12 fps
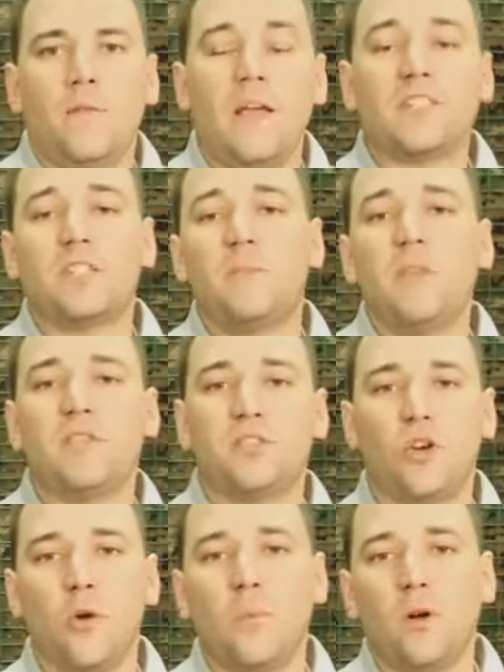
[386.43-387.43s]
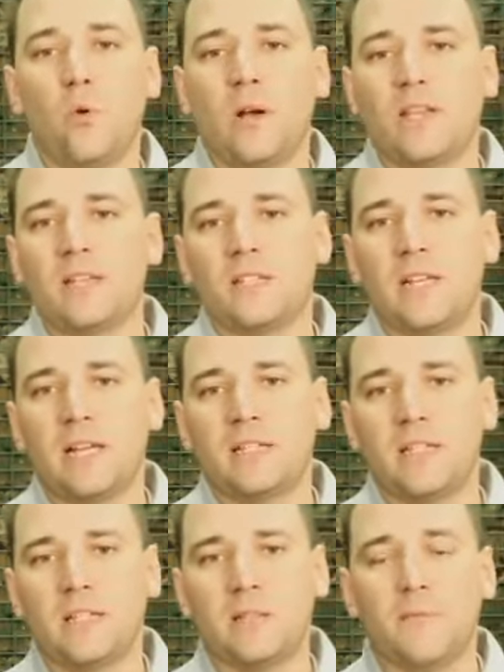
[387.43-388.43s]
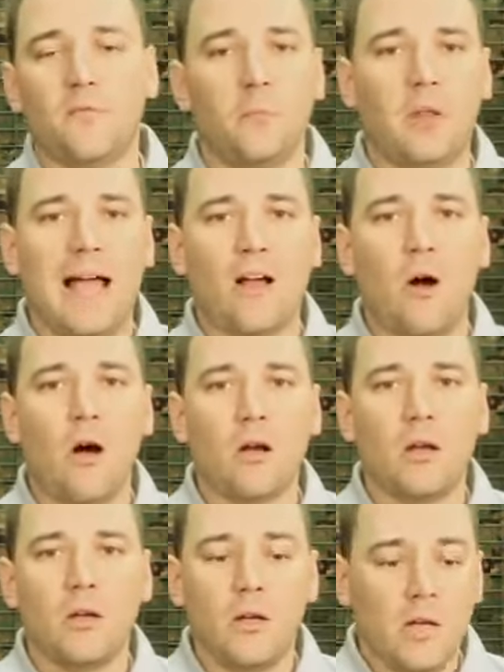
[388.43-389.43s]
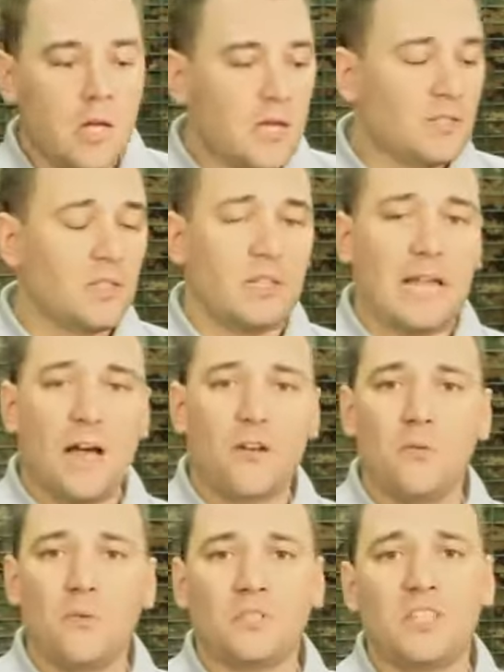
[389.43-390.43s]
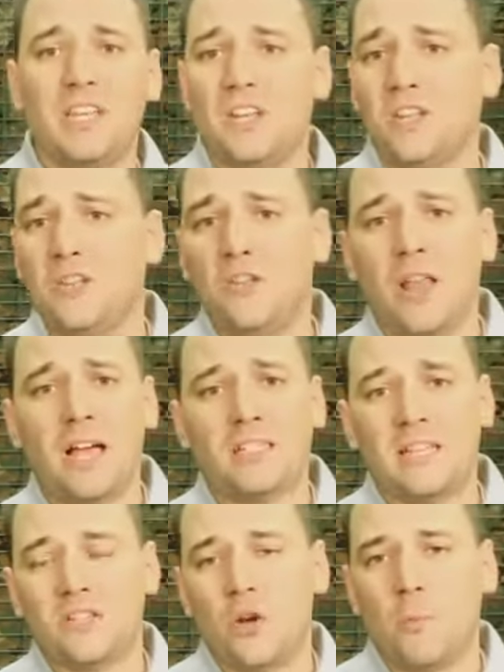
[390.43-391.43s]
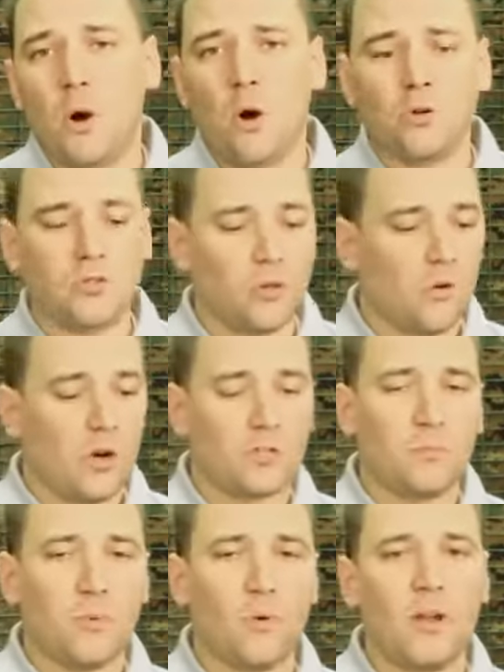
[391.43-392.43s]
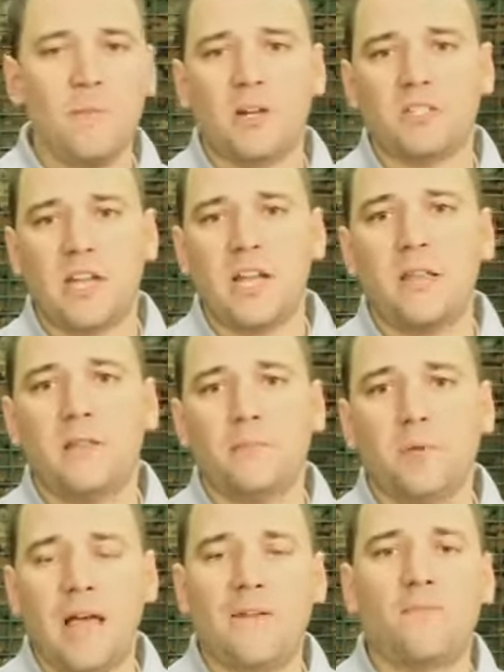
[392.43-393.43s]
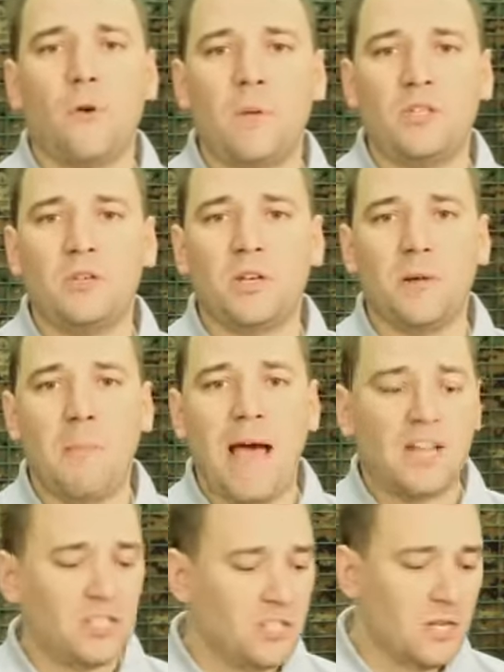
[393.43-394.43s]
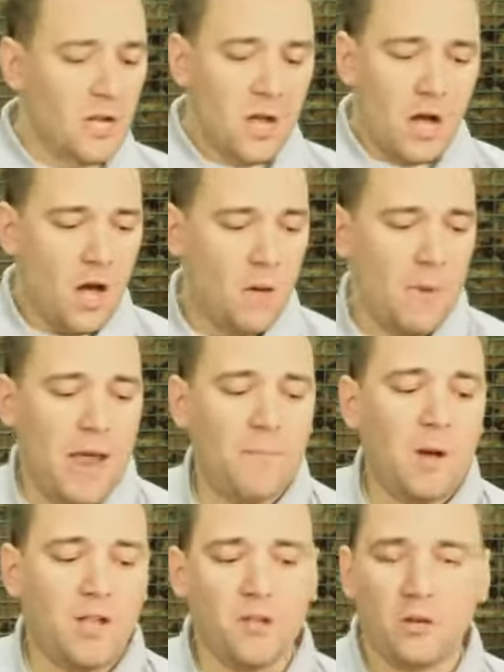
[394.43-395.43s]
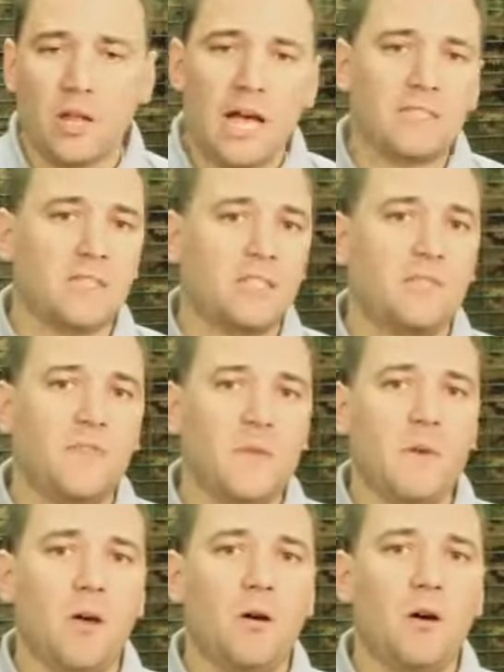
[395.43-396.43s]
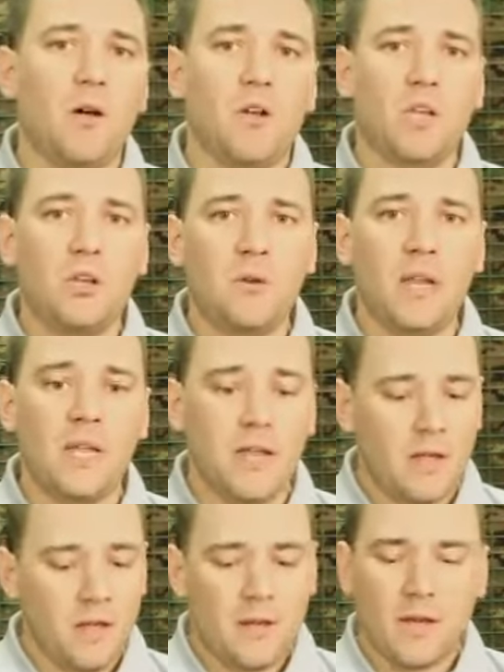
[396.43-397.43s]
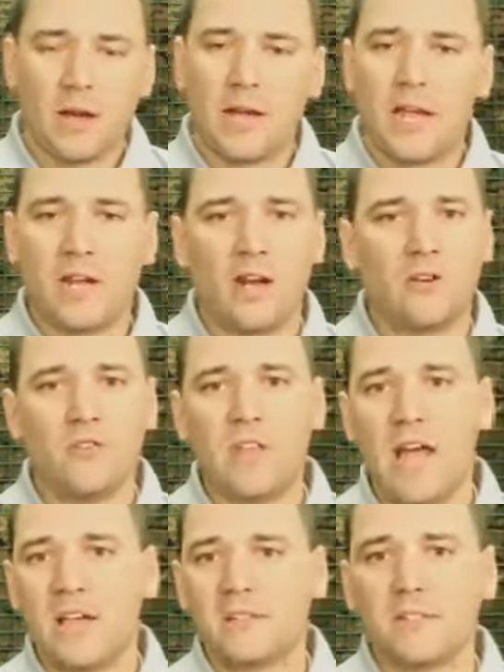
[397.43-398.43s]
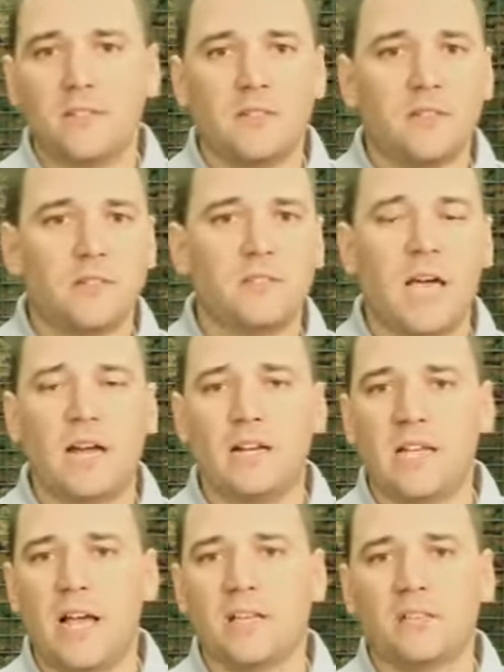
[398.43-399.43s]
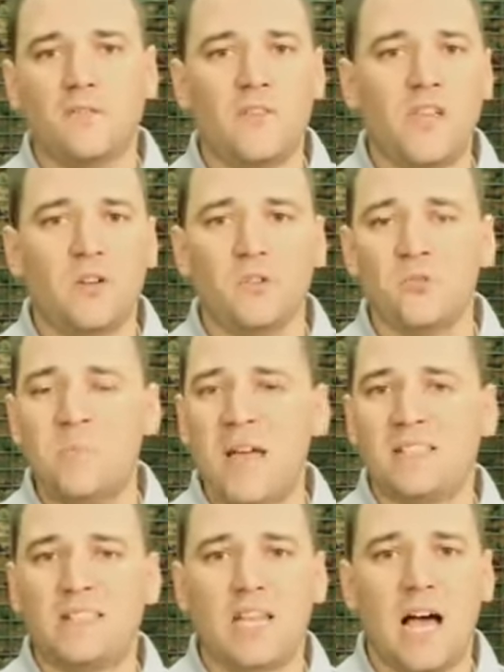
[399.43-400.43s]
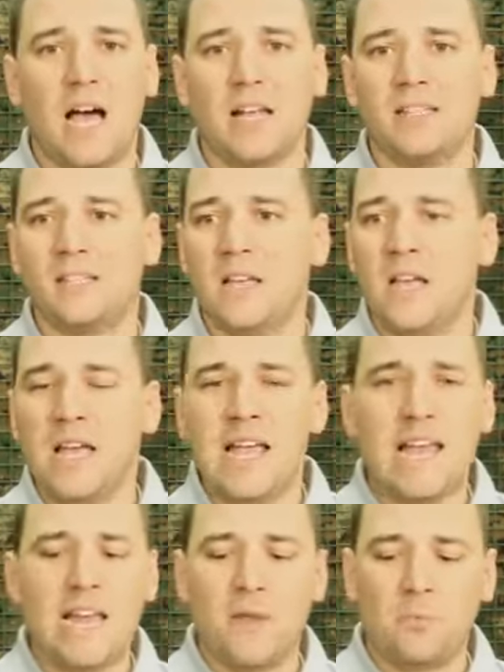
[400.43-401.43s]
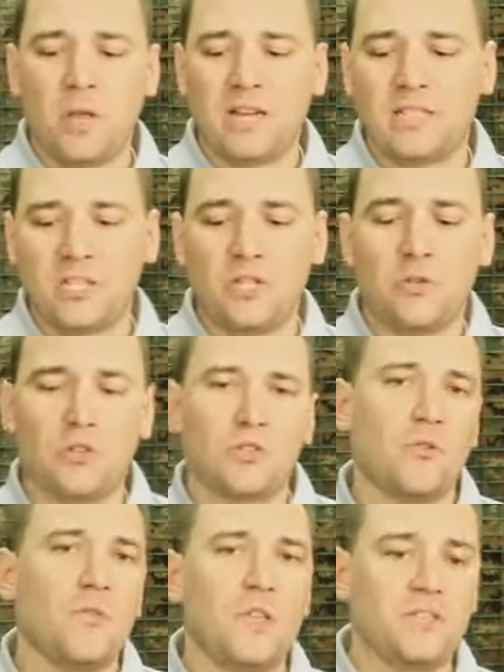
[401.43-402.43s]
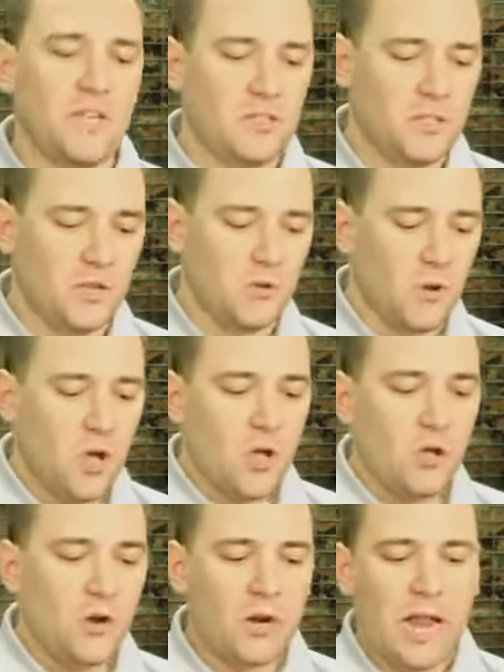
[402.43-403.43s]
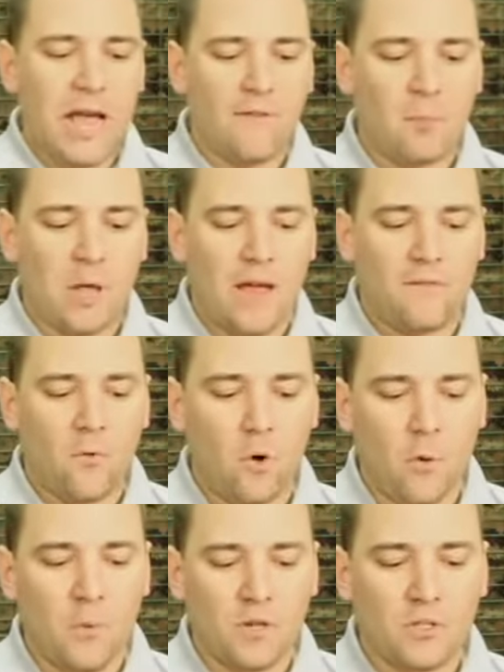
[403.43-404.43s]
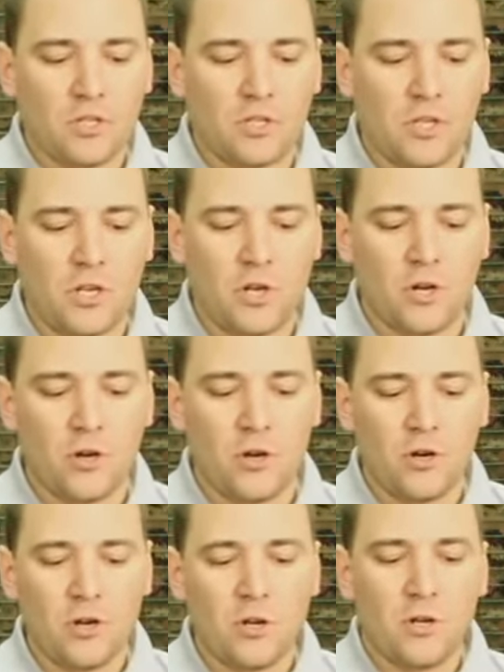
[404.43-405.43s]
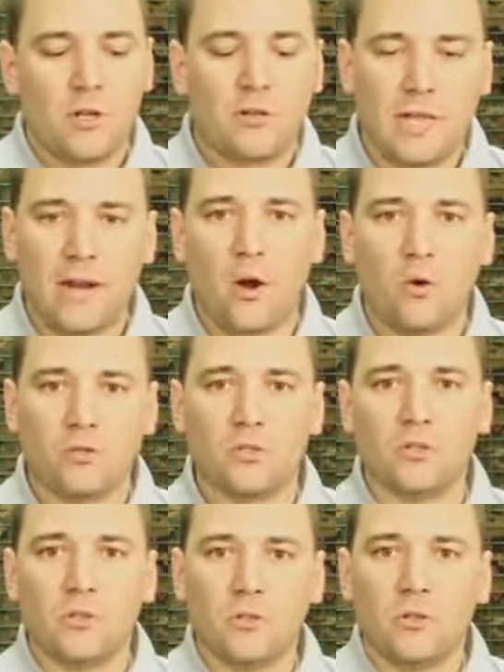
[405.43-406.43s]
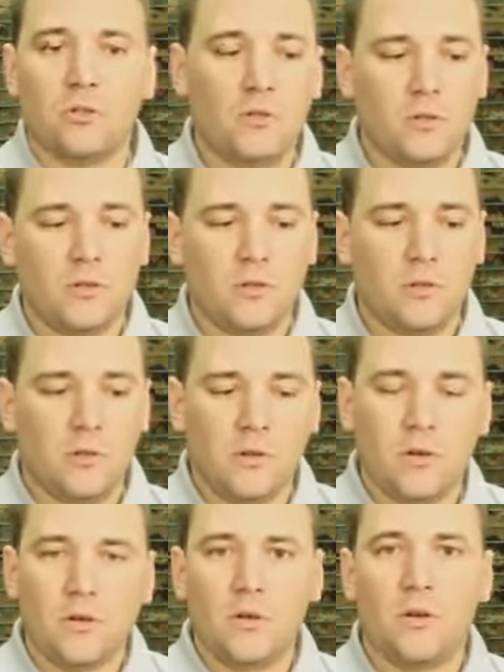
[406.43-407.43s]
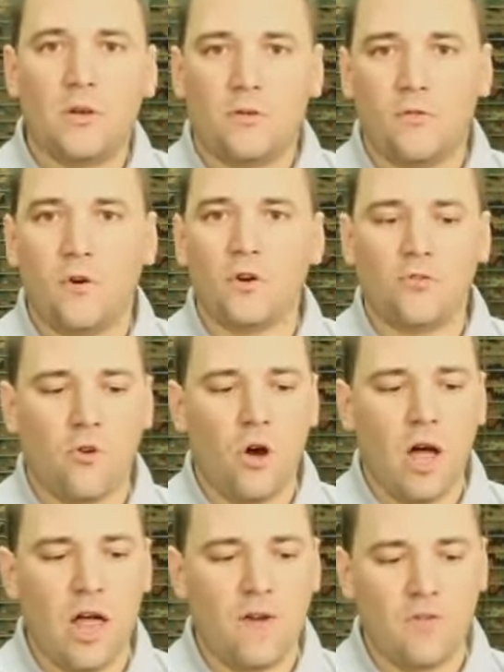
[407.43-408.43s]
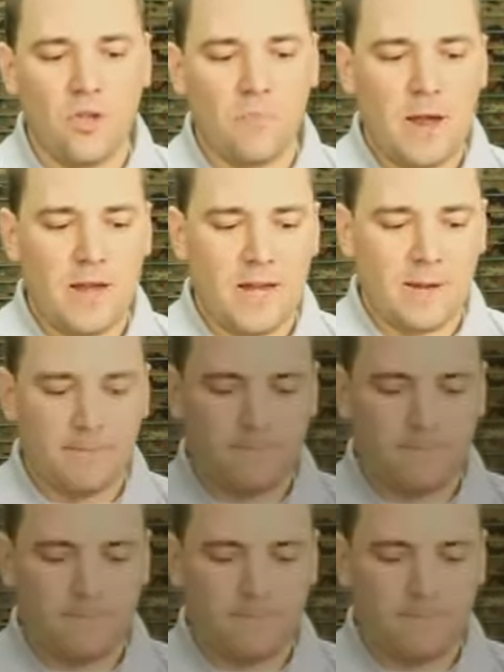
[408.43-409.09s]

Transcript: That's going to be the Serpa quick disconnect system from Blackhawk. It's going to allow you once again to utilize that Serpa holster across pretty much any platform that you can imagine. And by utilizing this female QD, again, under desk, side of desk, vehicles, bedsides, any place that you could screw this into, you're going to have a platform to secure that holster for a draw however you may need